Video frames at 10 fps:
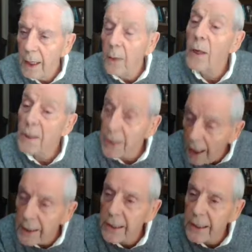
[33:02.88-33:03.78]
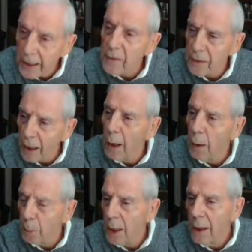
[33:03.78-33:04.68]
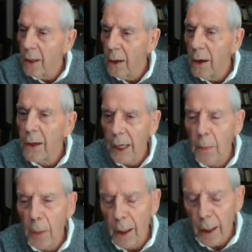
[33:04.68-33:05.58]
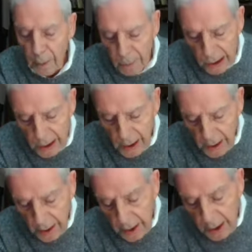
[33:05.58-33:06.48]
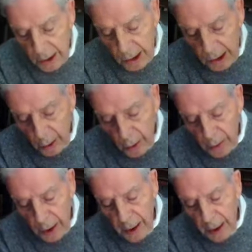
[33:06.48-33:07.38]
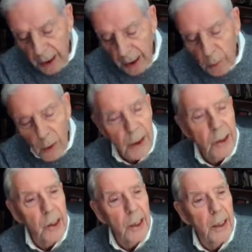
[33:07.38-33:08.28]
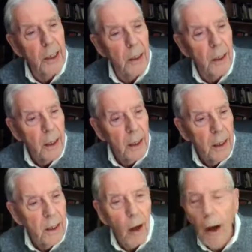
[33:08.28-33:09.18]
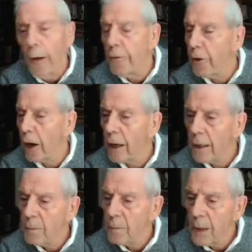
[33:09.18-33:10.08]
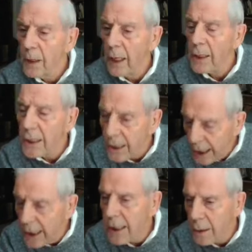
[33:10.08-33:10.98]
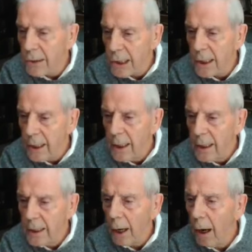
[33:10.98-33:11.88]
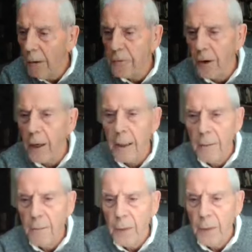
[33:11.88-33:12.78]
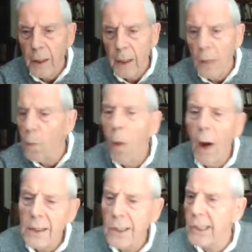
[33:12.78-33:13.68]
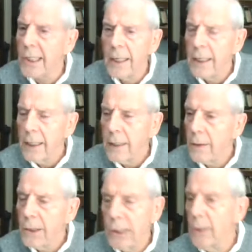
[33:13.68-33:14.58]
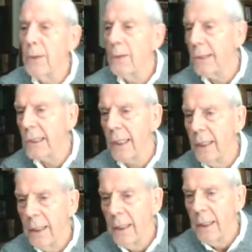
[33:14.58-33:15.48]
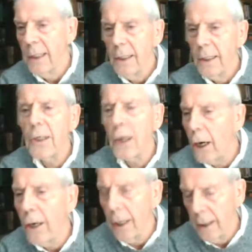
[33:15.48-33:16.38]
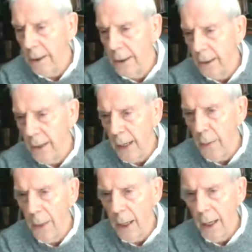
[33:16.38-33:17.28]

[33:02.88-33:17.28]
He will not give up on Abraham's children. He will continue to offer and continues to offer and wants the Jews to turn to him.